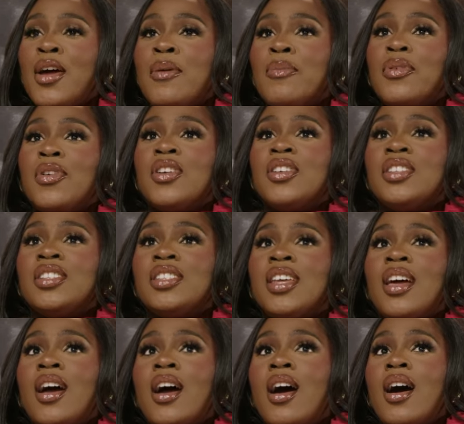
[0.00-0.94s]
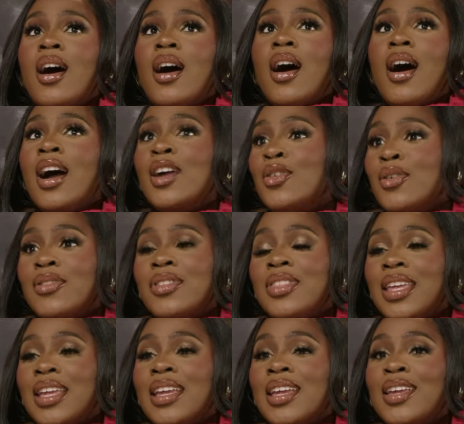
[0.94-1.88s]
Because I don't
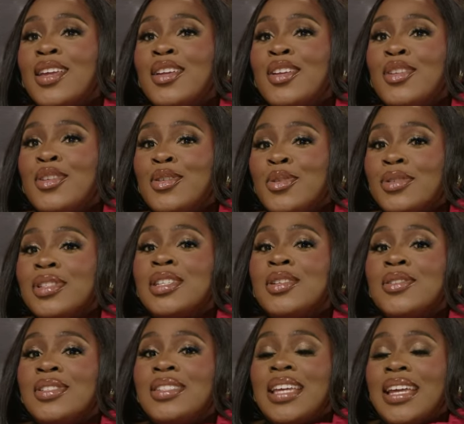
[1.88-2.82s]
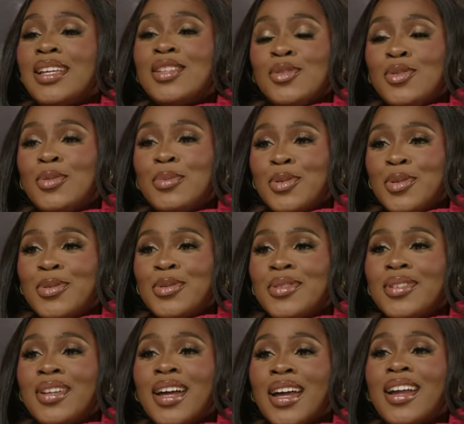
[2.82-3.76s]
think your skill set is
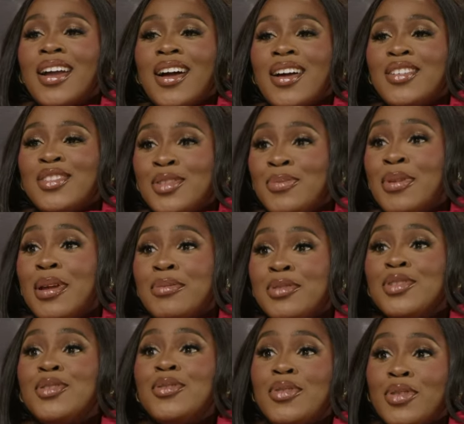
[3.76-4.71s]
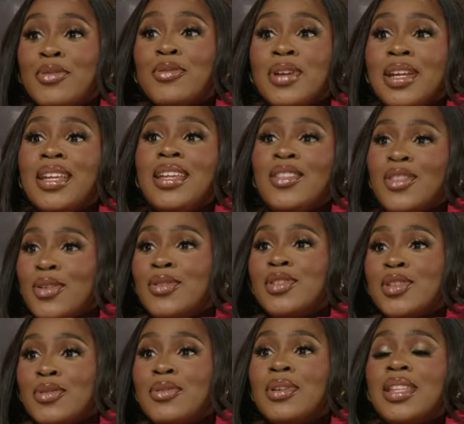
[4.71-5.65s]
normal. Like, to be able to do
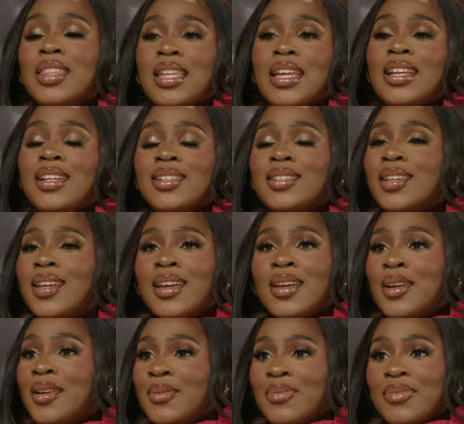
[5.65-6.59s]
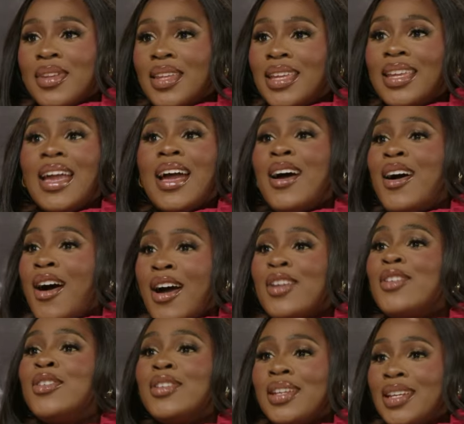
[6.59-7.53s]
those three things,
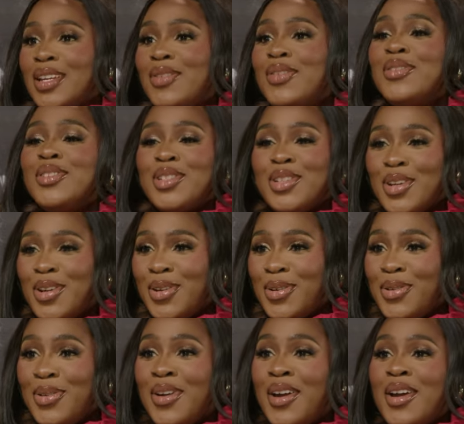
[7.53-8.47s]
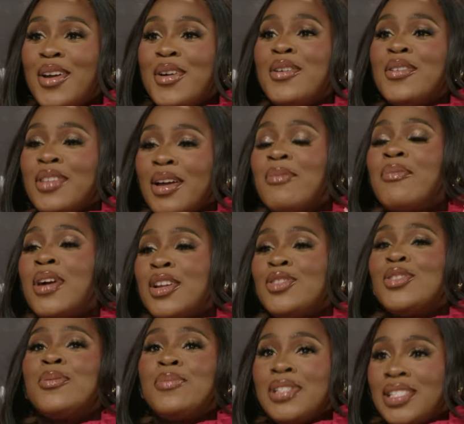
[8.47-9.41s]
I couldn't even do that. My
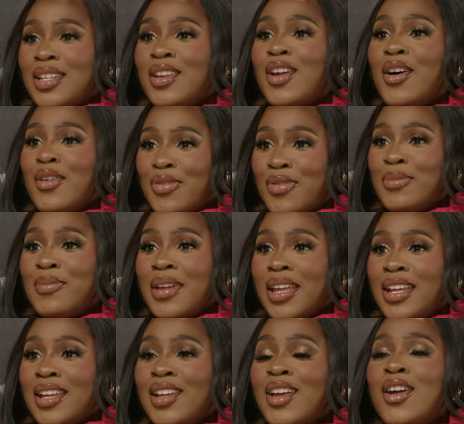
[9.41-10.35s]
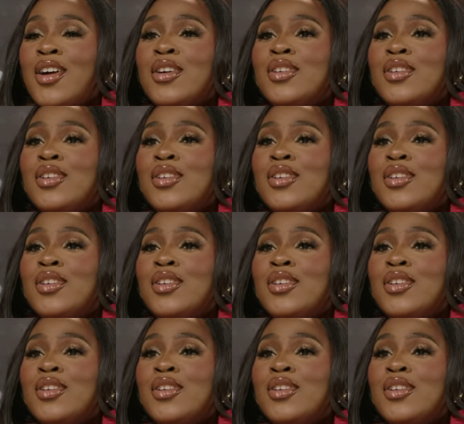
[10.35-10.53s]
job is enough for me.